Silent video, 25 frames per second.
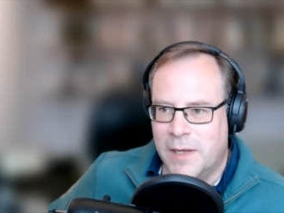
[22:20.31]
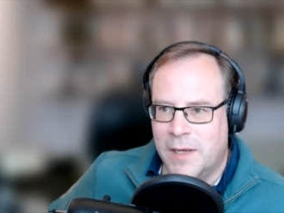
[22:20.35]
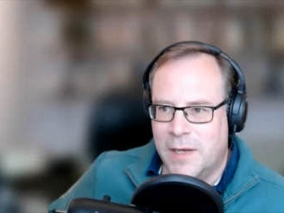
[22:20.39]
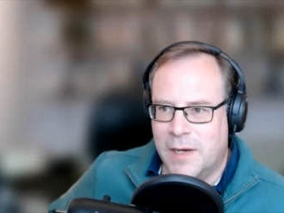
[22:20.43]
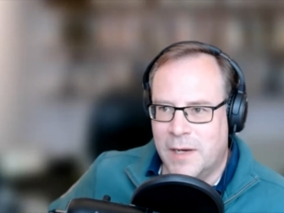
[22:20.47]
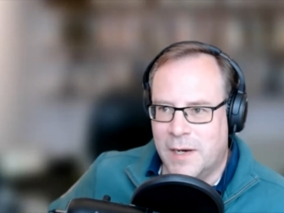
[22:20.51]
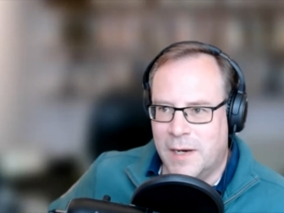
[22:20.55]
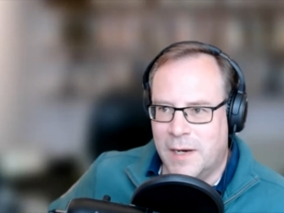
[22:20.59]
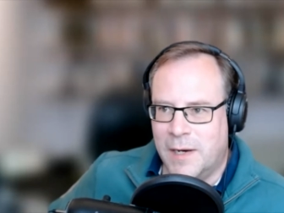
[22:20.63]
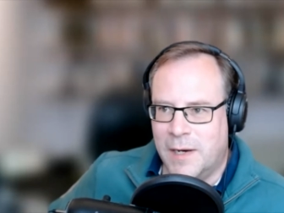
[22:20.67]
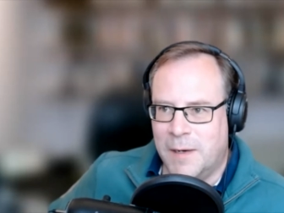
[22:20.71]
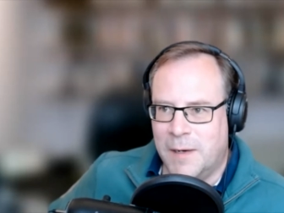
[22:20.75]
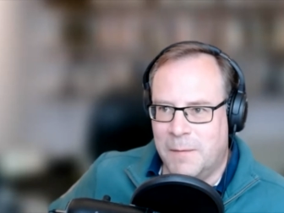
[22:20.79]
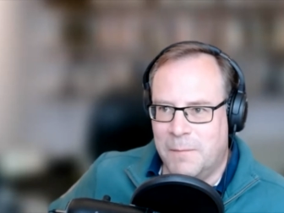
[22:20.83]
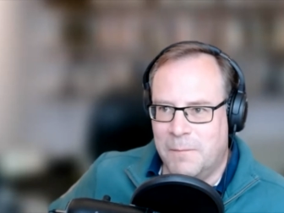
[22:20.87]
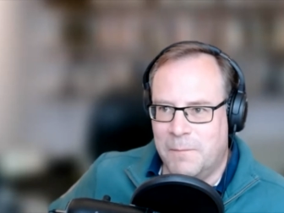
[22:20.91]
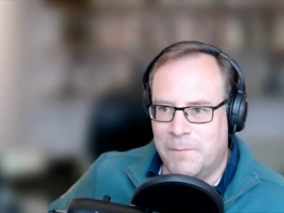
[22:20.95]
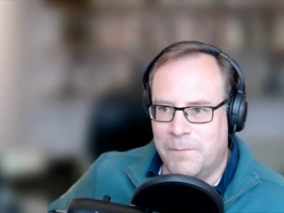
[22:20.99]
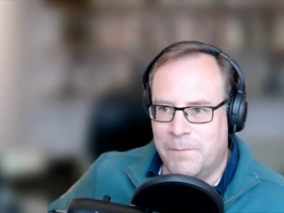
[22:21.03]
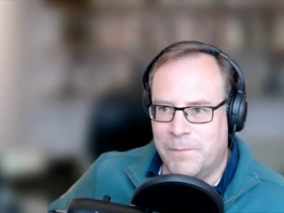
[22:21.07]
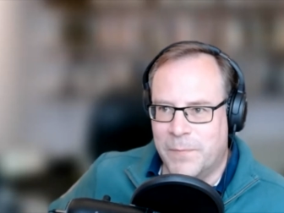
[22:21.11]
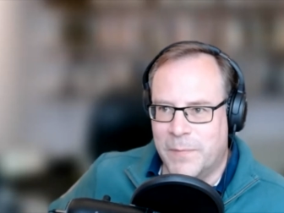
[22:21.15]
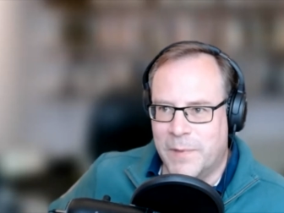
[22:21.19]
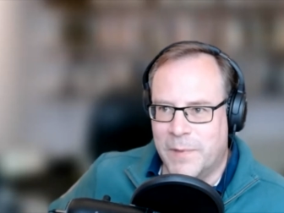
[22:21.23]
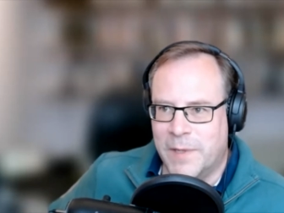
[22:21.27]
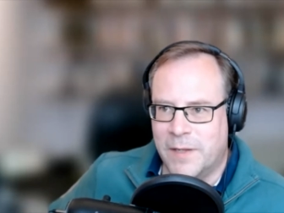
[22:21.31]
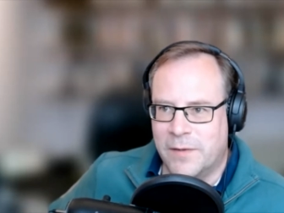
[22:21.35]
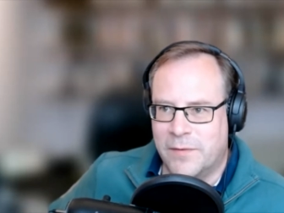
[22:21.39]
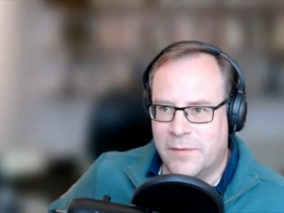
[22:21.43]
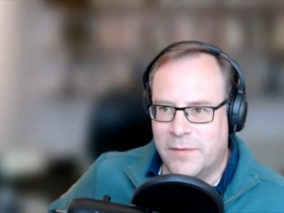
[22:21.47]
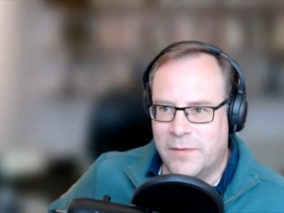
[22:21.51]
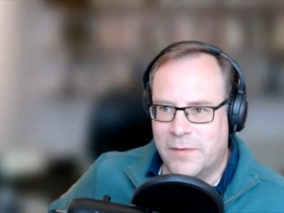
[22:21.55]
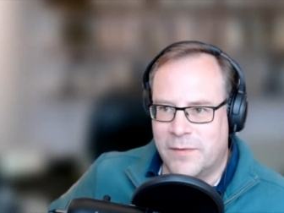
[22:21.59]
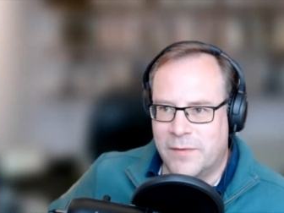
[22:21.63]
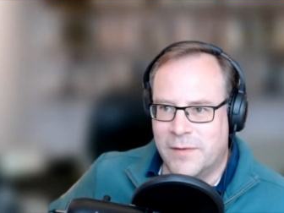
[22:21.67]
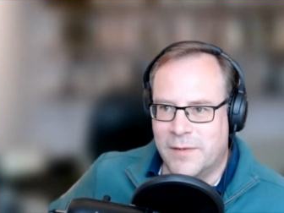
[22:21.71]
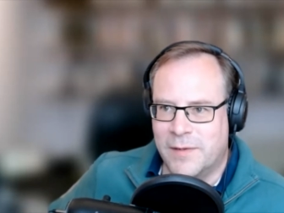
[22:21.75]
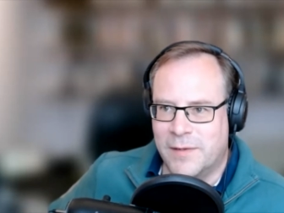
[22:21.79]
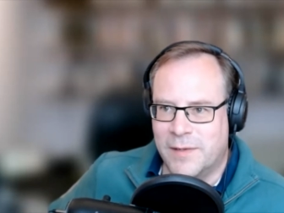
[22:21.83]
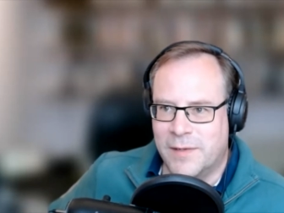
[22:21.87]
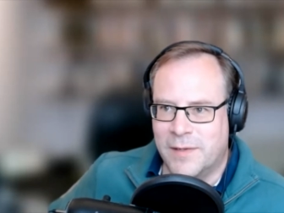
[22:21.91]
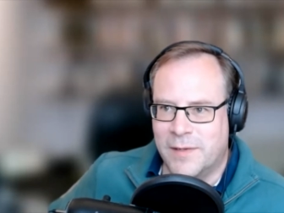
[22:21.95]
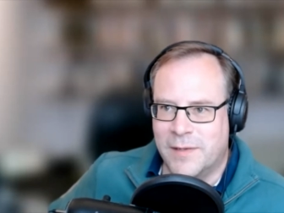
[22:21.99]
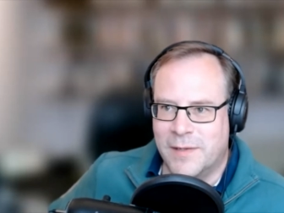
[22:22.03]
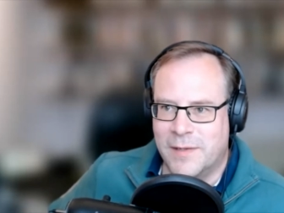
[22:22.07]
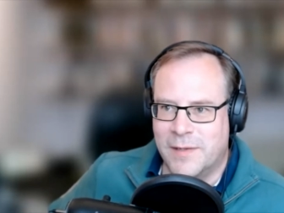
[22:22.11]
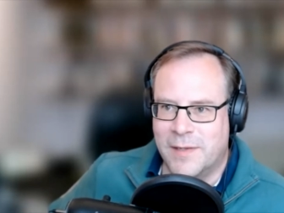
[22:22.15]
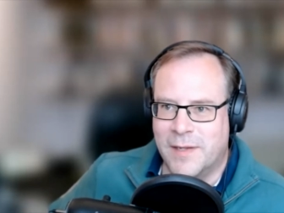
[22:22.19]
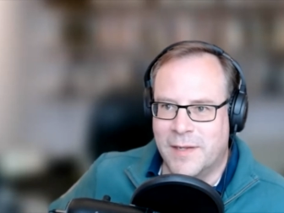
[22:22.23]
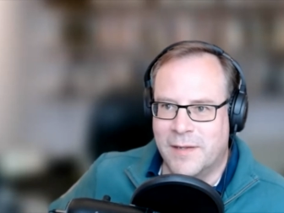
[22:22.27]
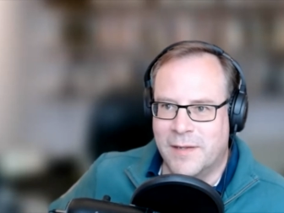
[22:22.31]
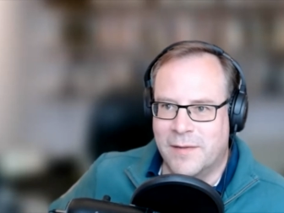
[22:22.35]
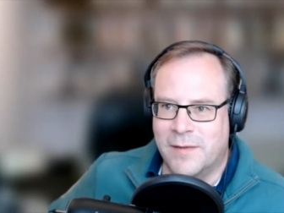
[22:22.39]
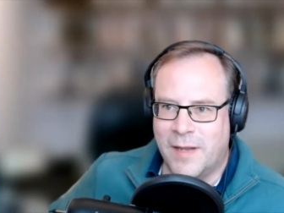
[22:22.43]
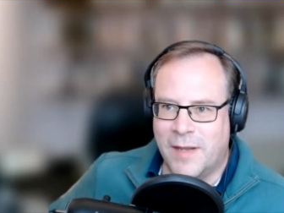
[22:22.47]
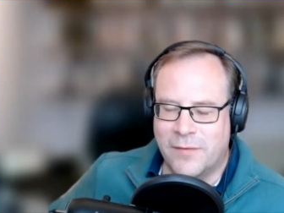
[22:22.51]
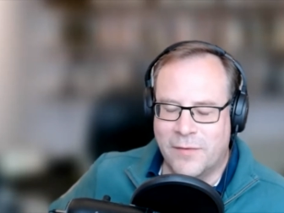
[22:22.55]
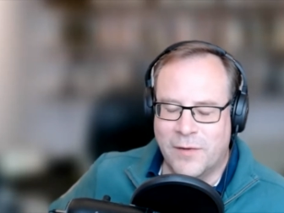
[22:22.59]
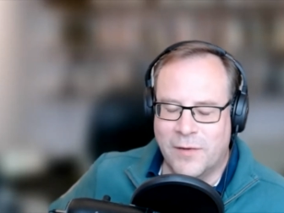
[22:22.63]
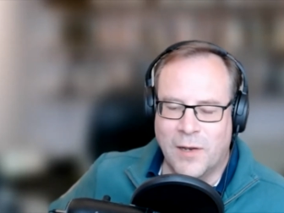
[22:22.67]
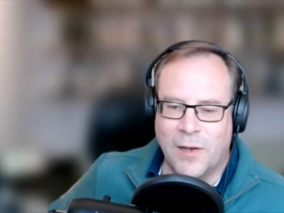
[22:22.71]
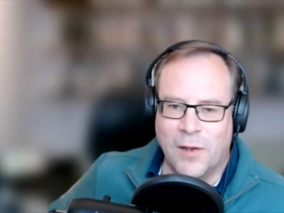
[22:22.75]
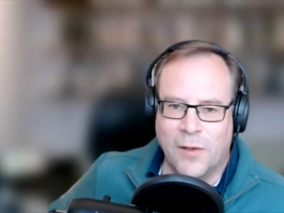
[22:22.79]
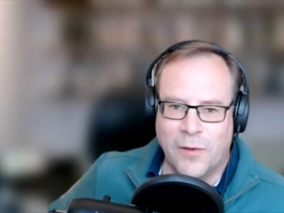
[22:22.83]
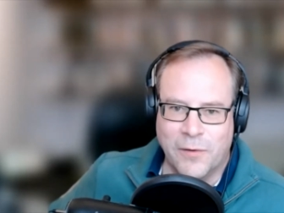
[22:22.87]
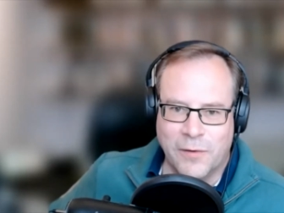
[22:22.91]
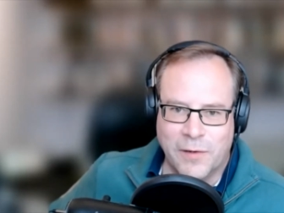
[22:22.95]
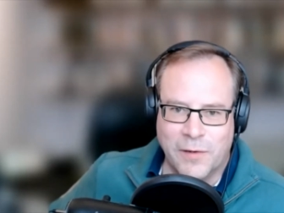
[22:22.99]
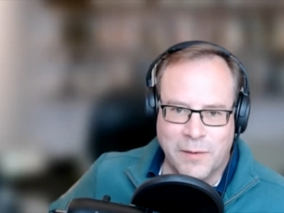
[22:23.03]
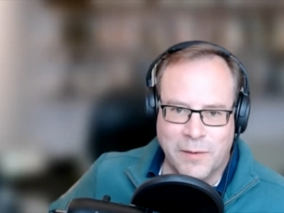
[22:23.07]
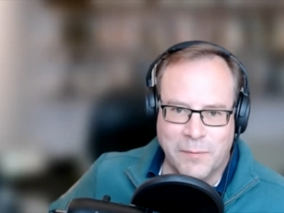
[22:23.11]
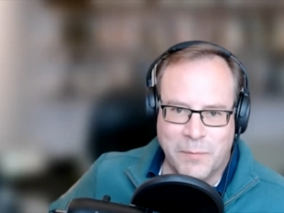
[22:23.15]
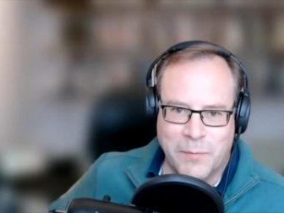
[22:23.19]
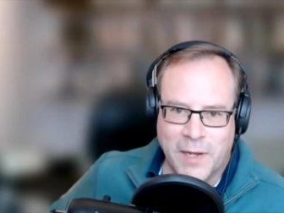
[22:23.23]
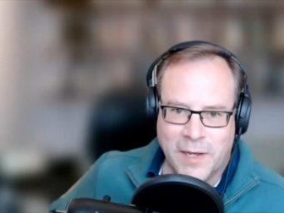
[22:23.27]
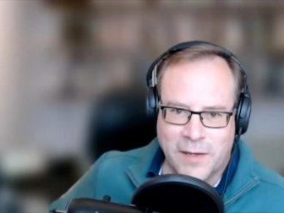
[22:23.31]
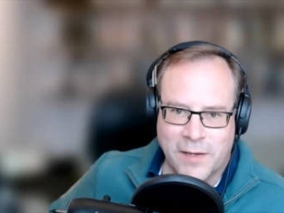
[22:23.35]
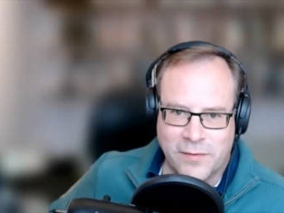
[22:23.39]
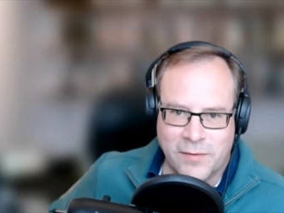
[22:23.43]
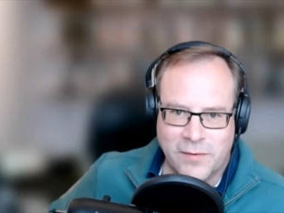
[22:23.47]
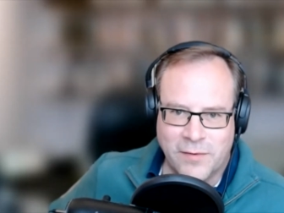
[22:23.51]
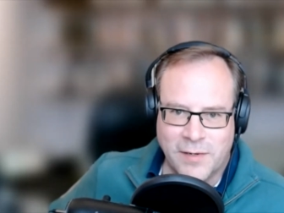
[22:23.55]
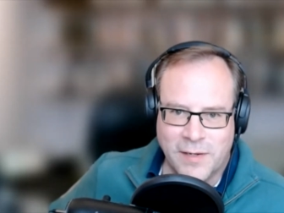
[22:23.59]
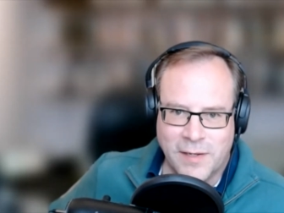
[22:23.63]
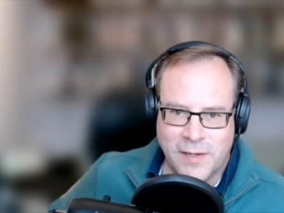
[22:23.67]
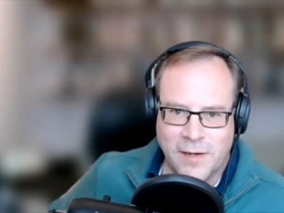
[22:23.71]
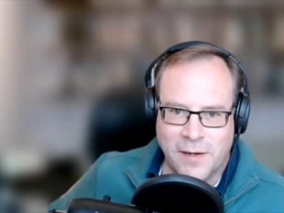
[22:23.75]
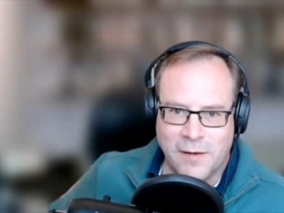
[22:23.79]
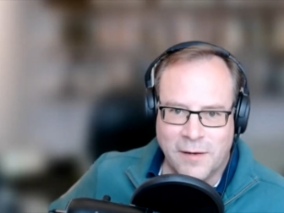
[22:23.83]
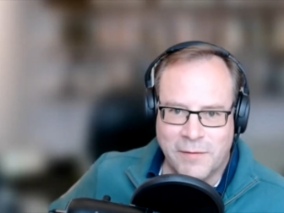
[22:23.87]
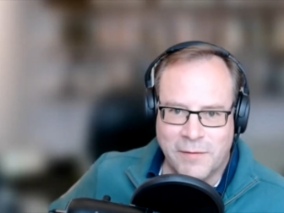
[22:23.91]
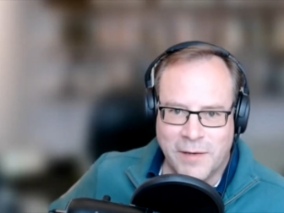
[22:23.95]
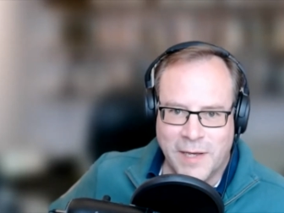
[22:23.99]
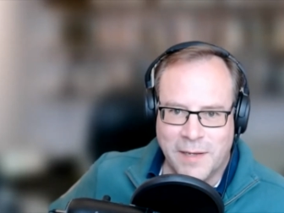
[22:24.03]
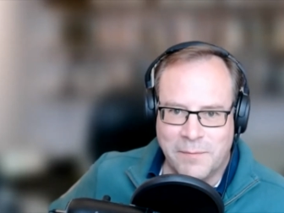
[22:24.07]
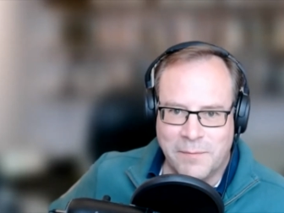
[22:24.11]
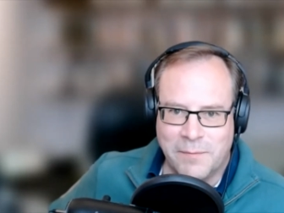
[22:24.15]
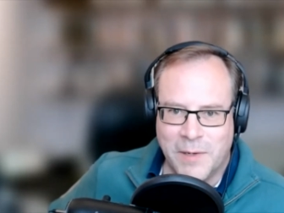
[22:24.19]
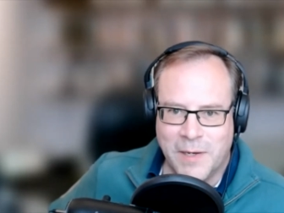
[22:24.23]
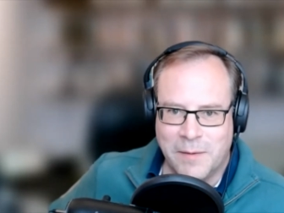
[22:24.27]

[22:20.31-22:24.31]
um, this this has a lot of complexity and overhead be-